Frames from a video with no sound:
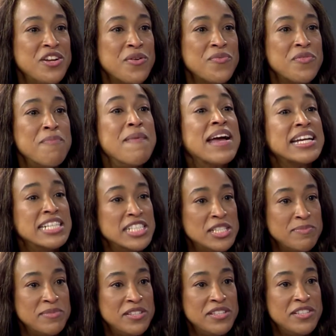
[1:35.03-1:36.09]
You know, okay. the
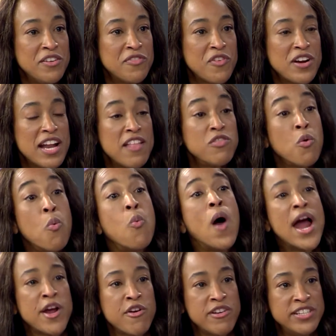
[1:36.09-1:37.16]
mechanisms is different and the
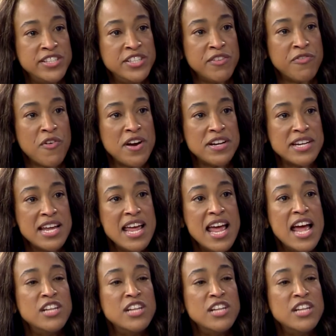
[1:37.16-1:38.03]
wire is different.